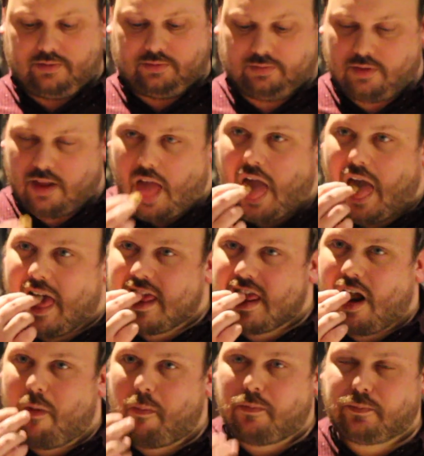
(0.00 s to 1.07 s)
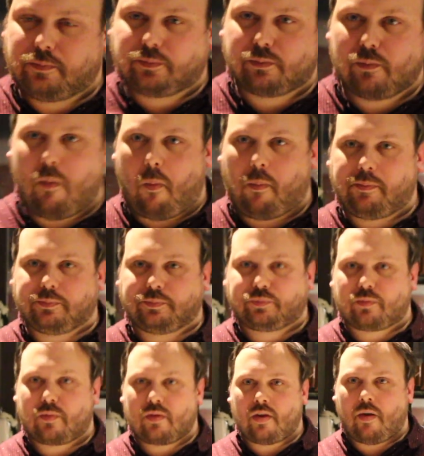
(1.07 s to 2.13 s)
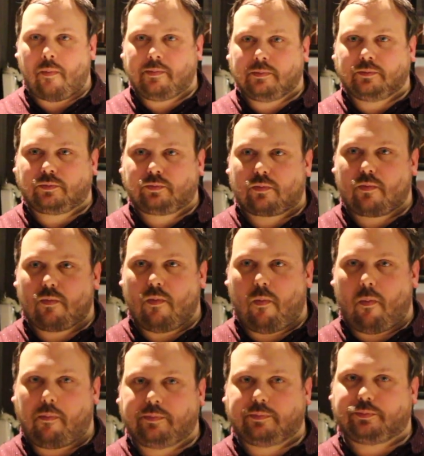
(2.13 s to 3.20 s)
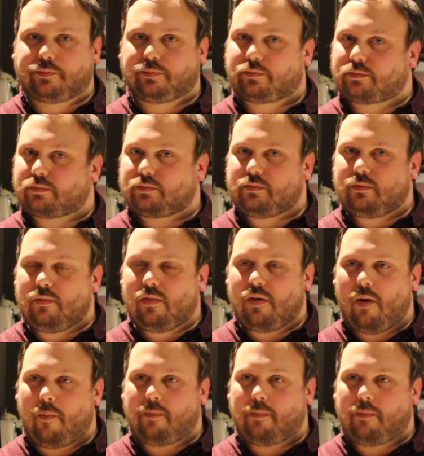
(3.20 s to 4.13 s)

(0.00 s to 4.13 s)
There you go. See, we just stick to the cereal thing. We'll say cool.